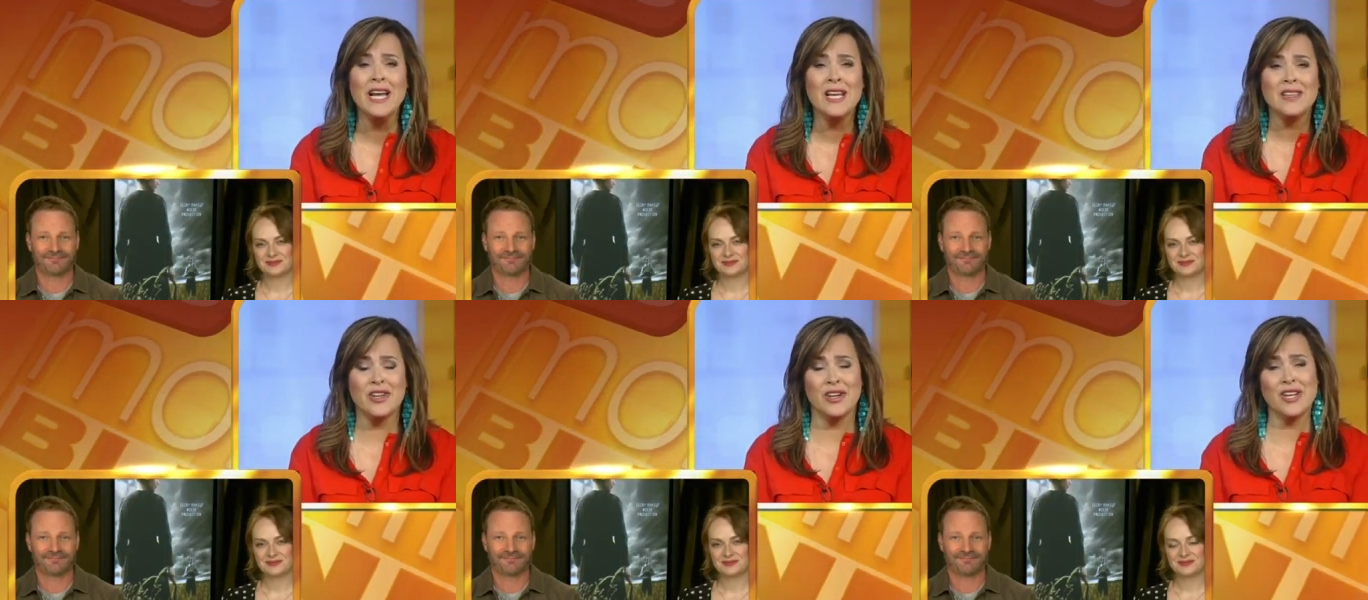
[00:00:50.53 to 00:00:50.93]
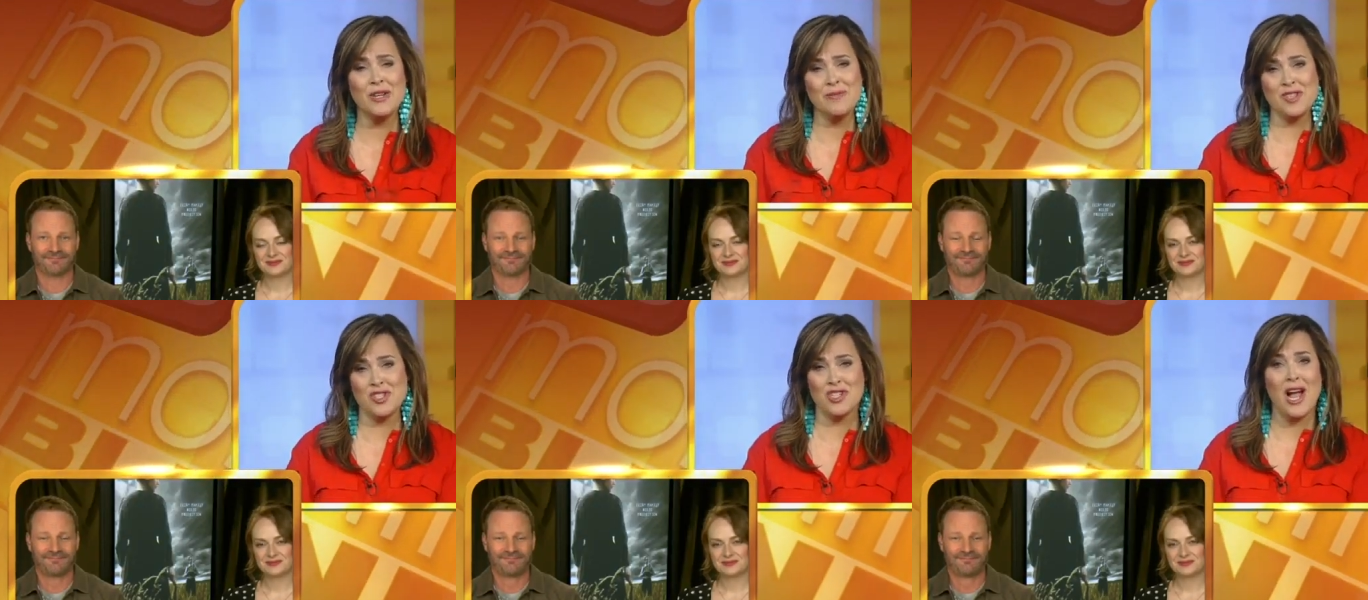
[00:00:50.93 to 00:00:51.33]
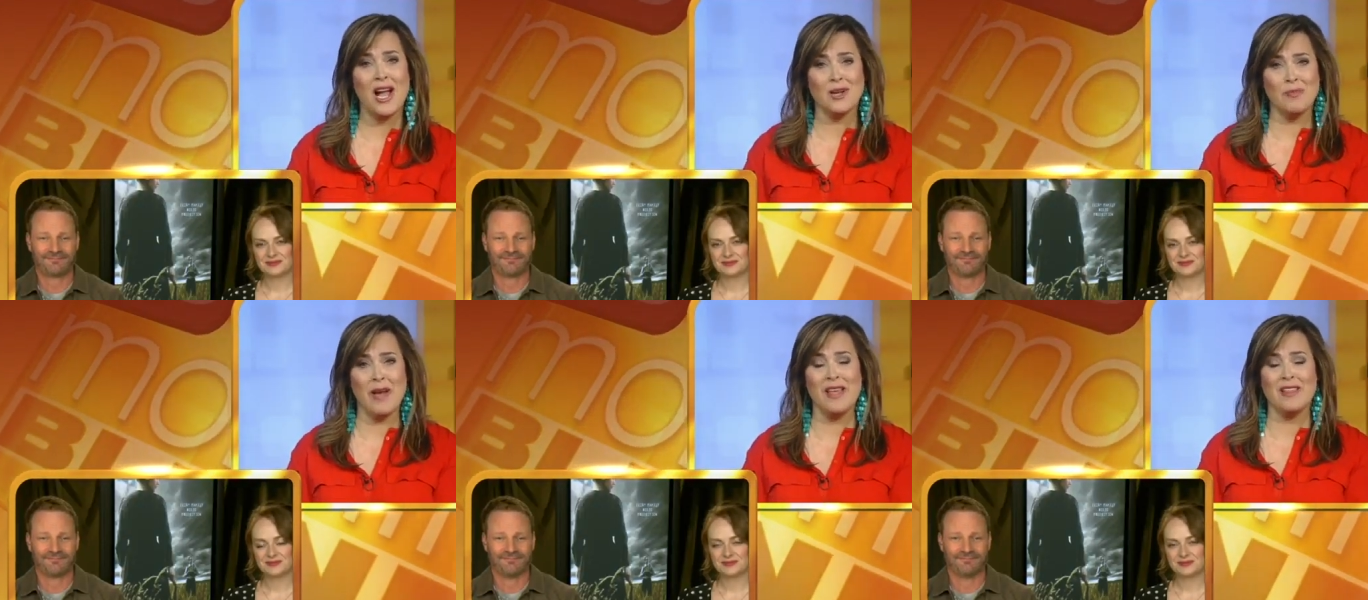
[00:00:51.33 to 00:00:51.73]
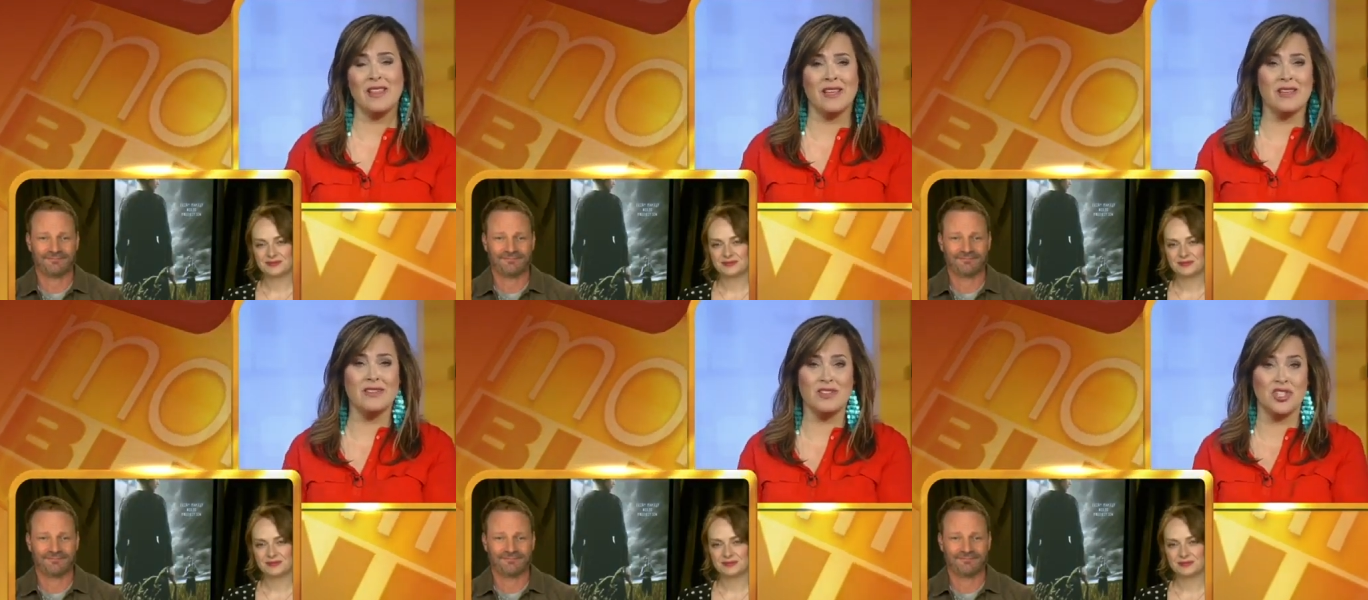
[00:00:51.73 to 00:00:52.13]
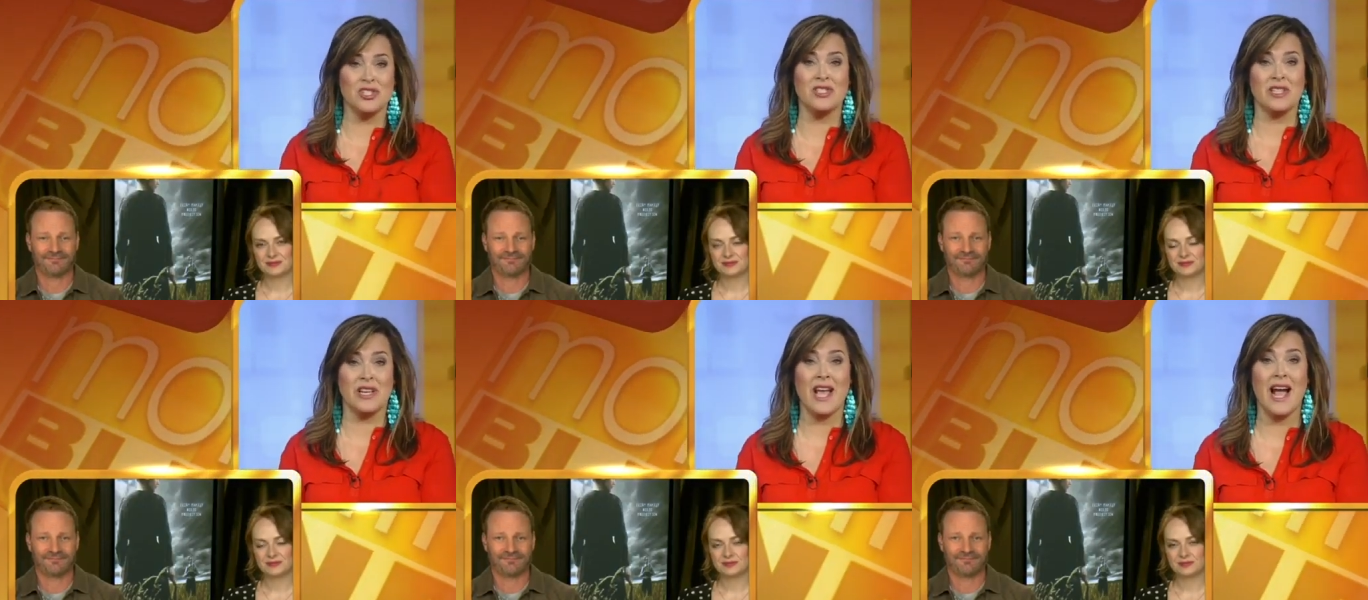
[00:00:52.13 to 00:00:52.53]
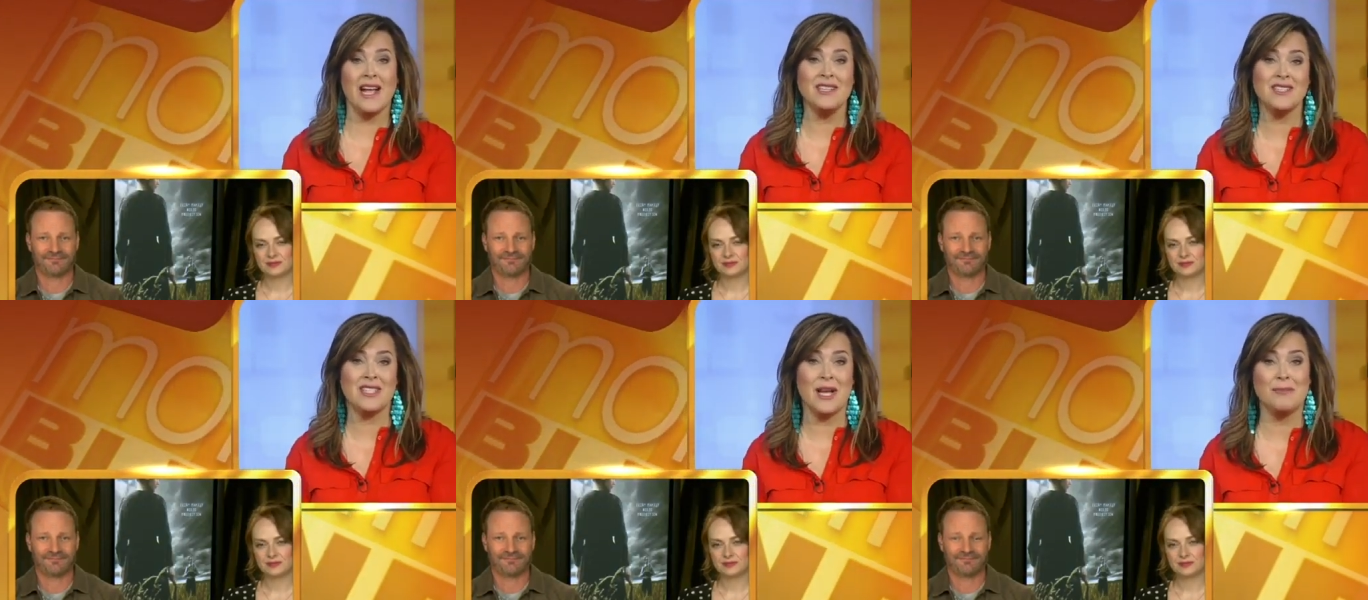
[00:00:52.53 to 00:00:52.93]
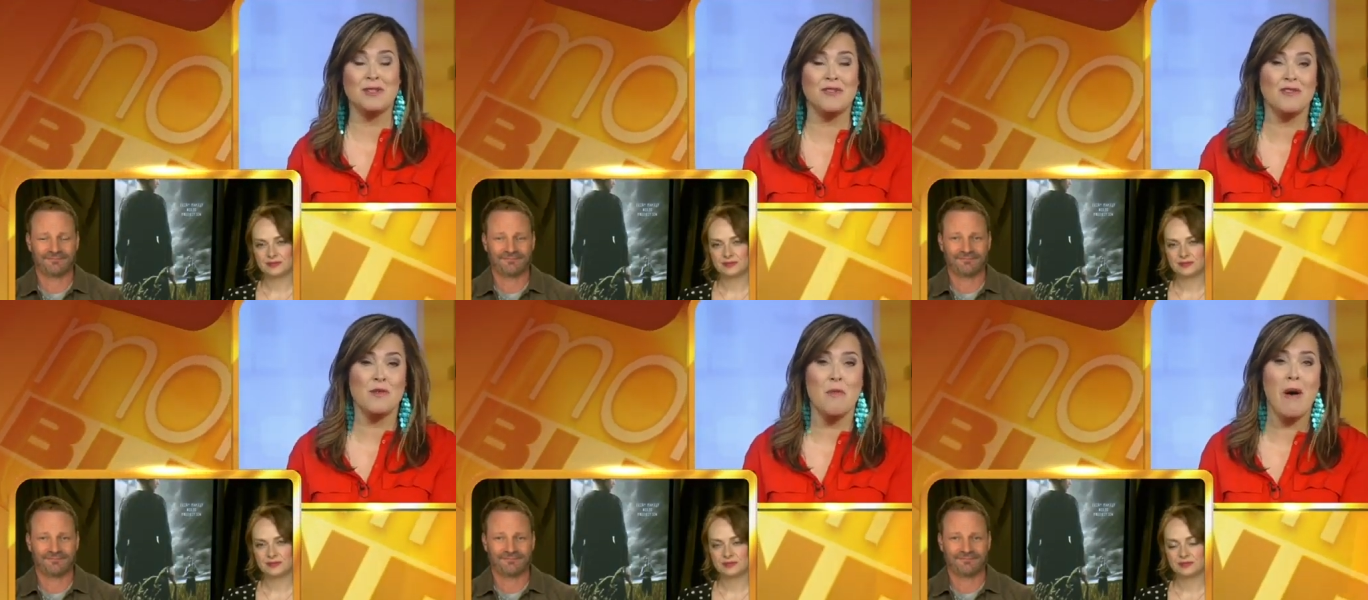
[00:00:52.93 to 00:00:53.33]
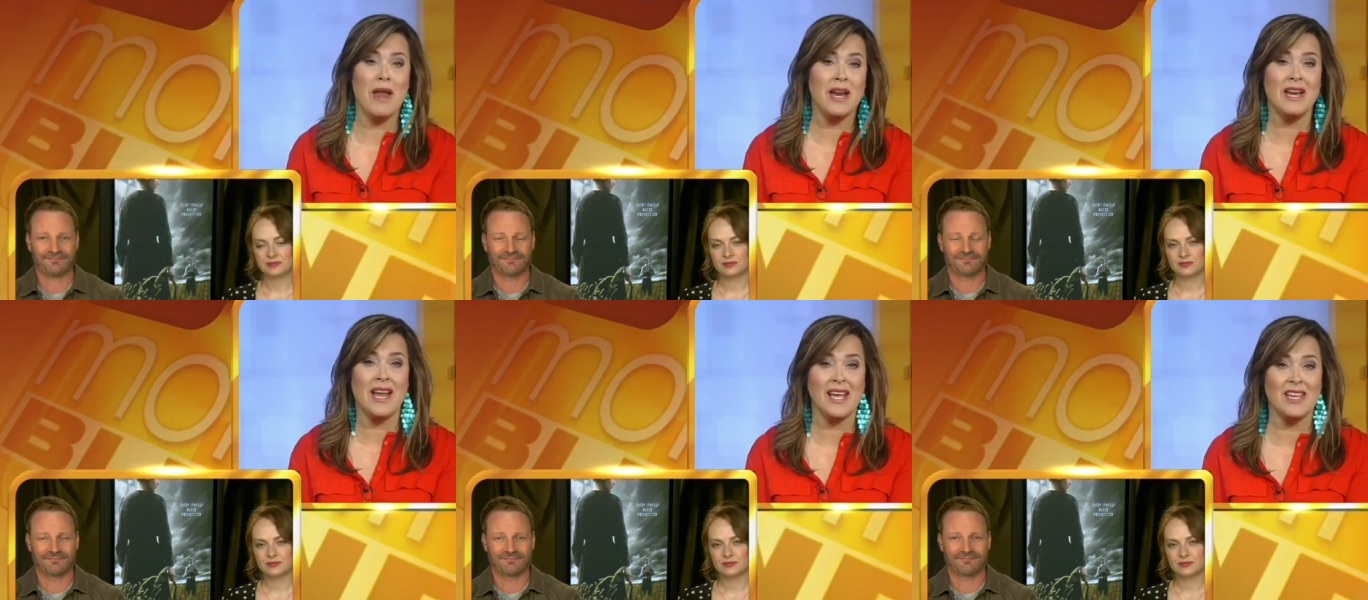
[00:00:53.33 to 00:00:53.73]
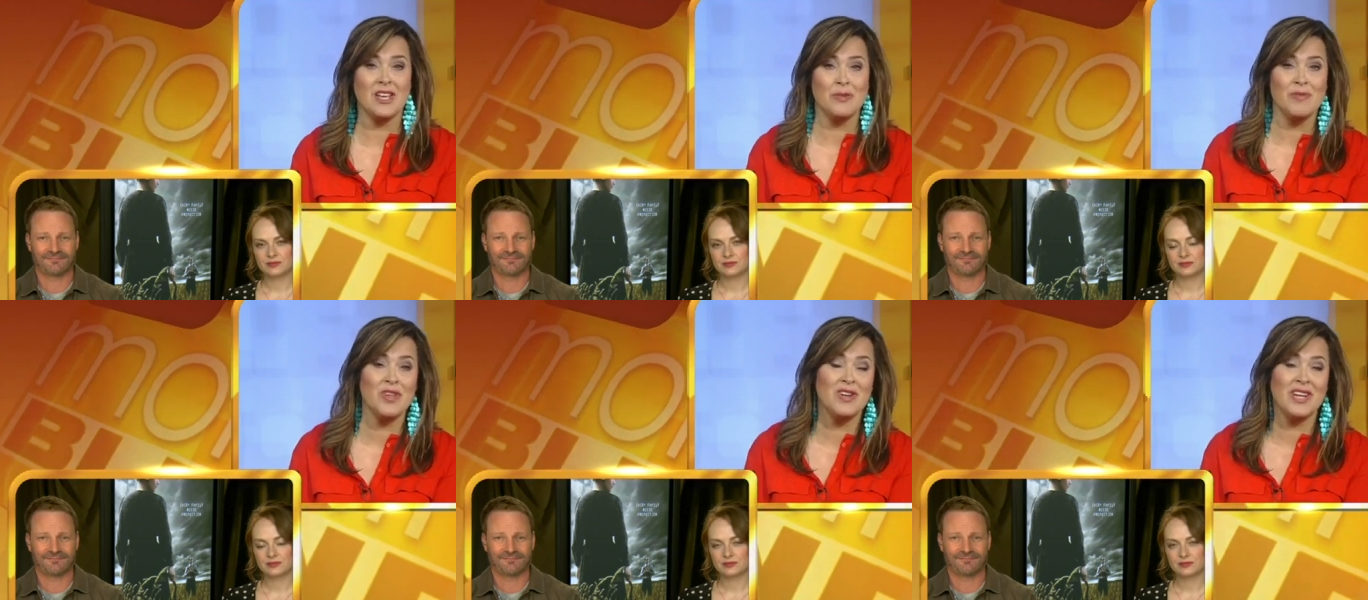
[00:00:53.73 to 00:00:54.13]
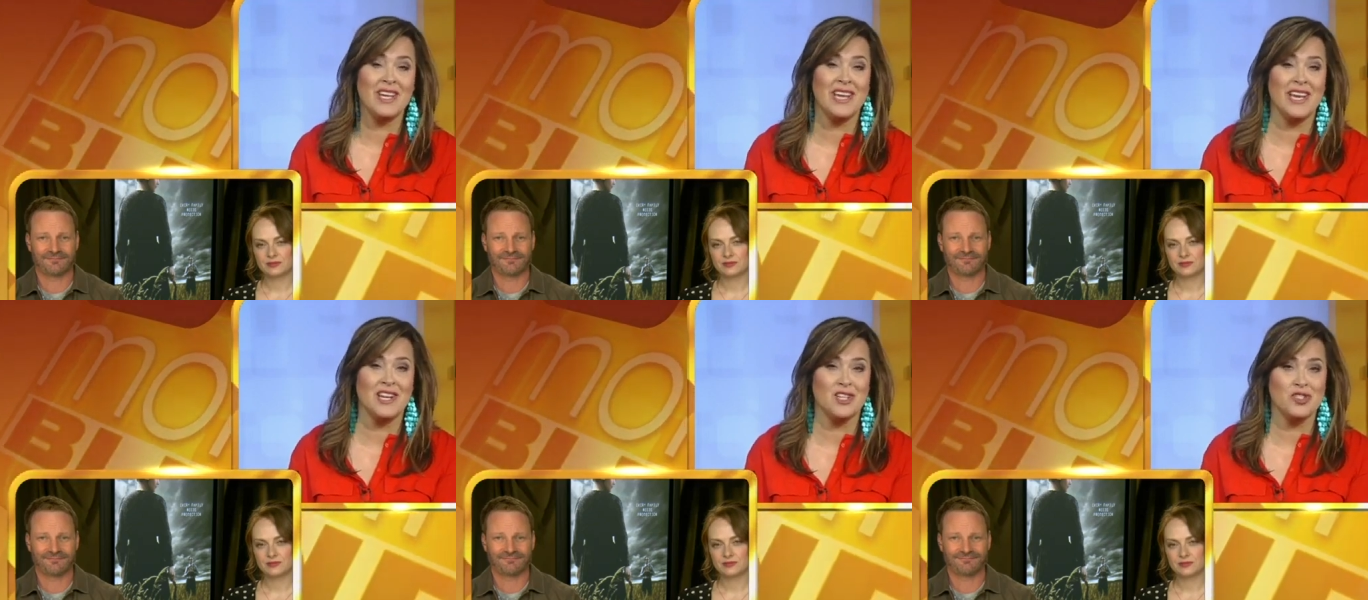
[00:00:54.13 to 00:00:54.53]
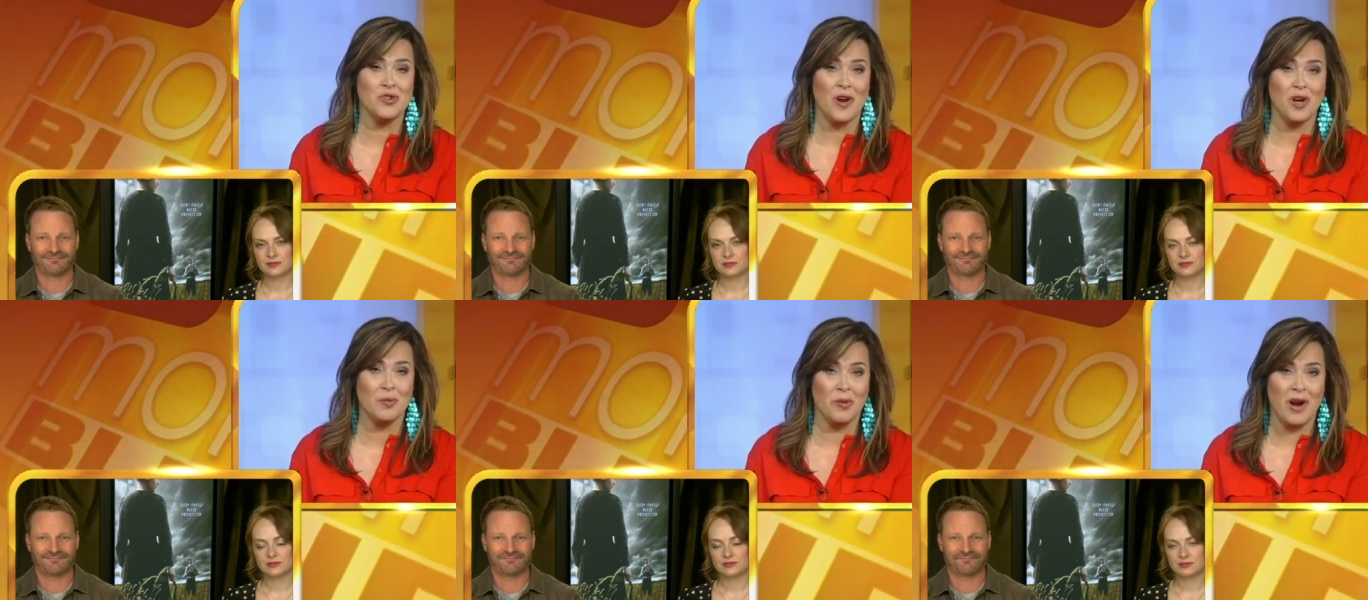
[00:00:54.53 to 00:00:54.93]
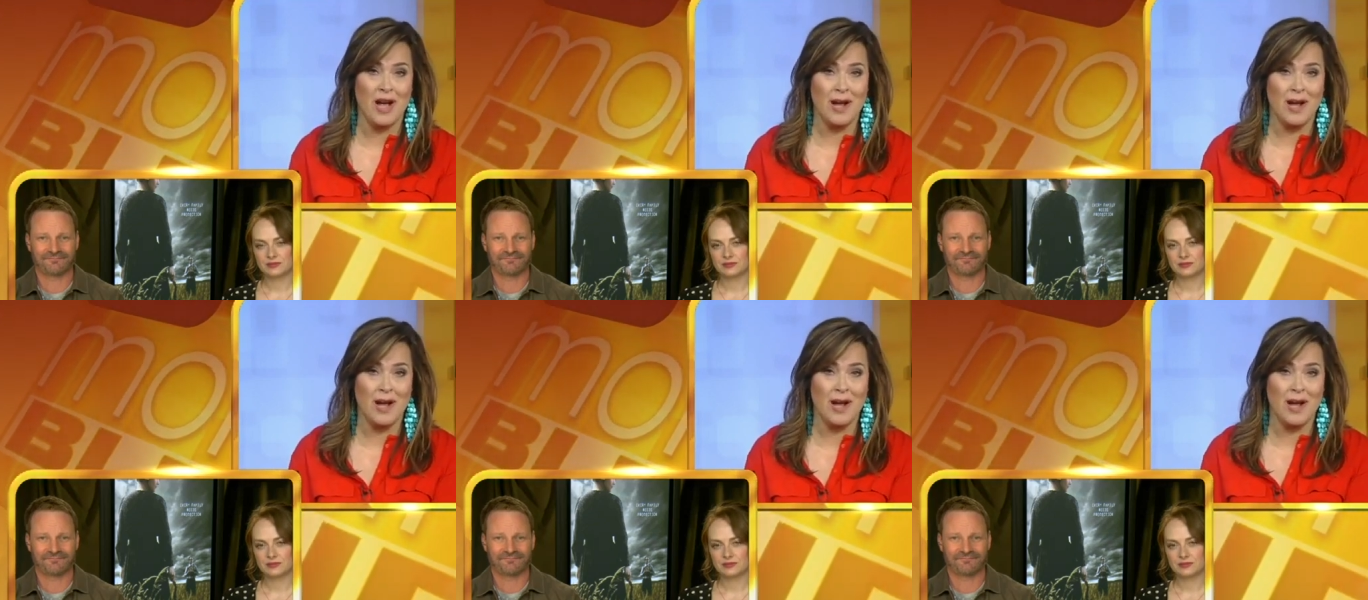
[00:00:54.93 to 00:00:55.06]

Speaker 1: they're going to be shocked by just the concept of a Mennonite community and a drug